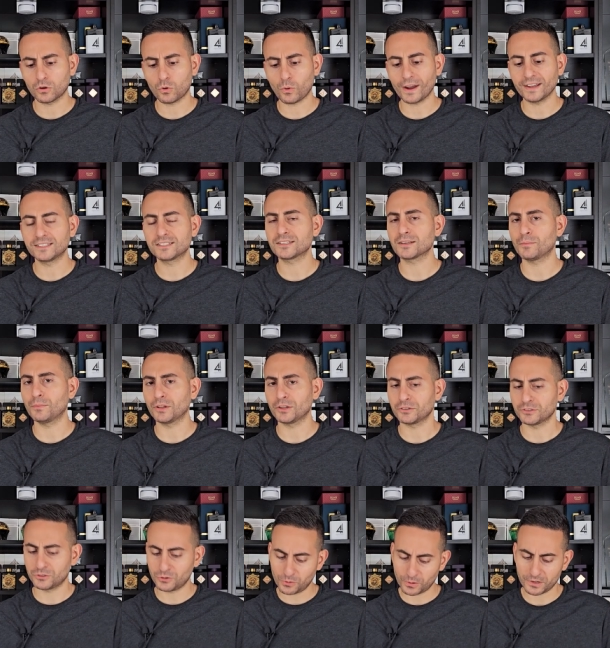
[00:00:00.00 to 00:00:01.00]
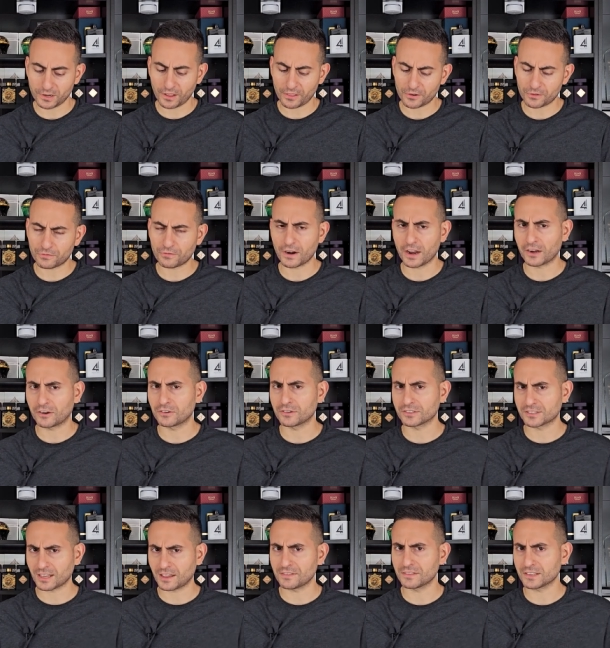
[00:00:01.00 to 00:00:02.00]
quite similar to another
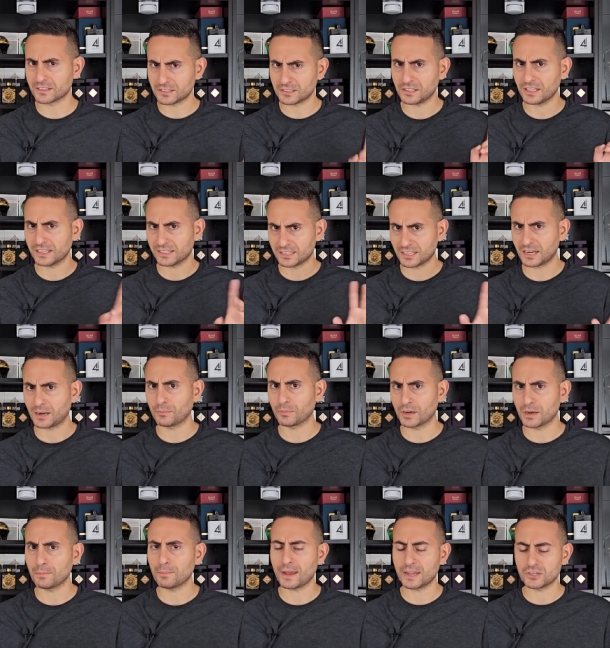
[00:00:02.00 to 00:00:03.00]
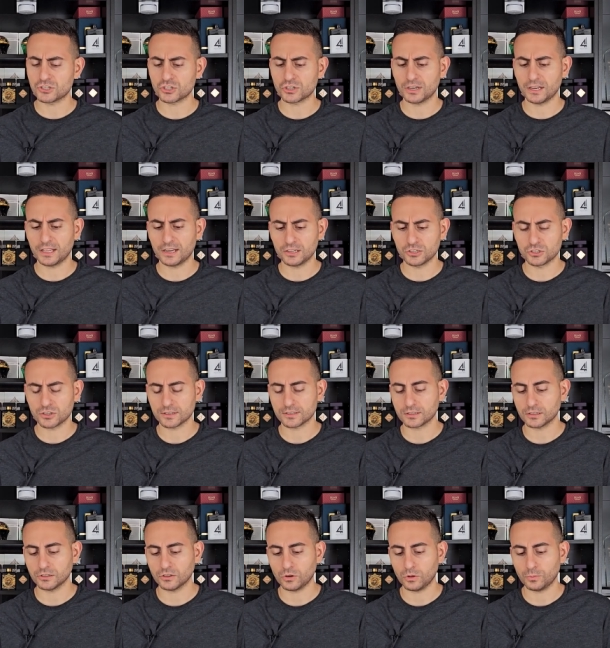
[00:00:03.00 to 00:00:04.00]
fragrance on this list, and I'm going to mention it in
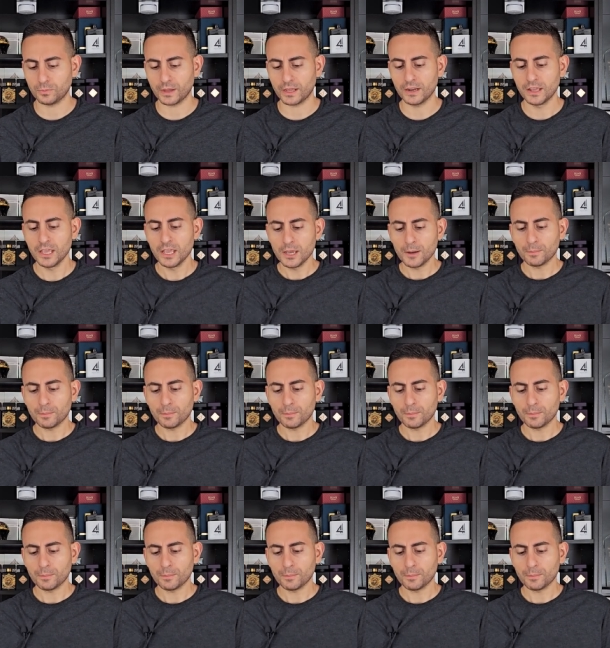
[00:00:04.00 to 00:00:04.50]
just a little bit.